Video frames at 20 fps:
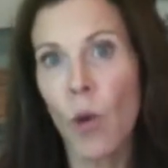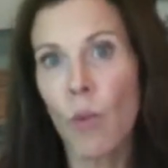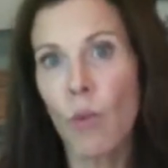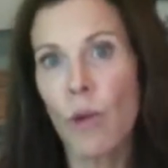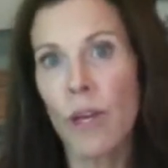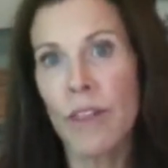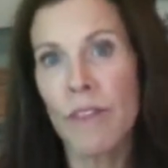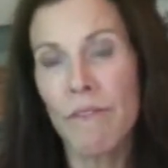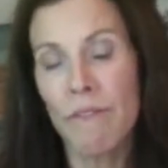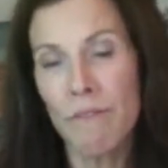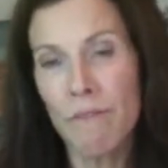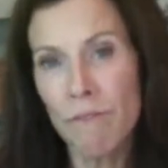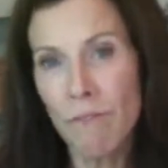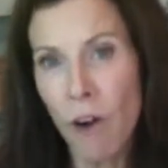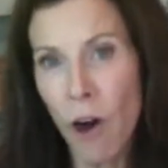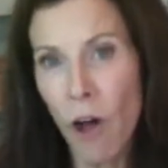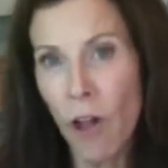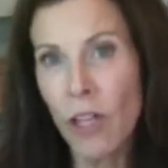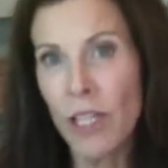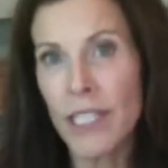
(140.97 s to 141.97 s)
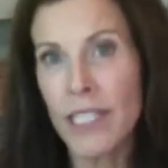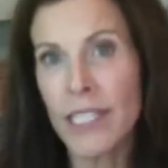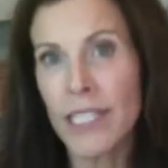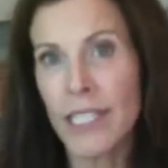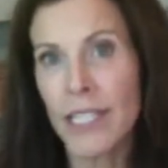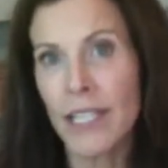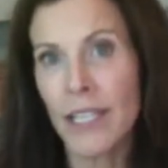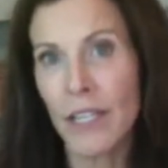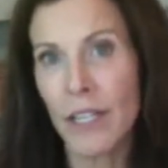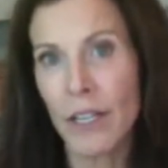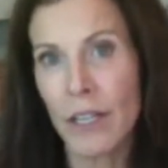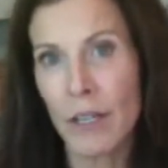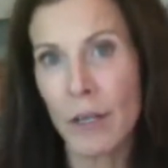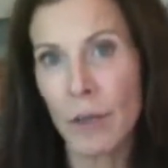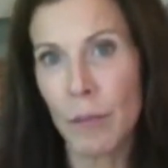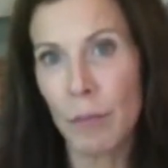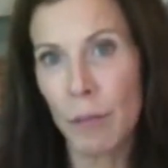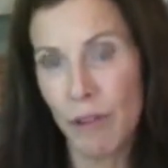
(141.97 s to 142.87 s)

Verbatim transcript: with volunteer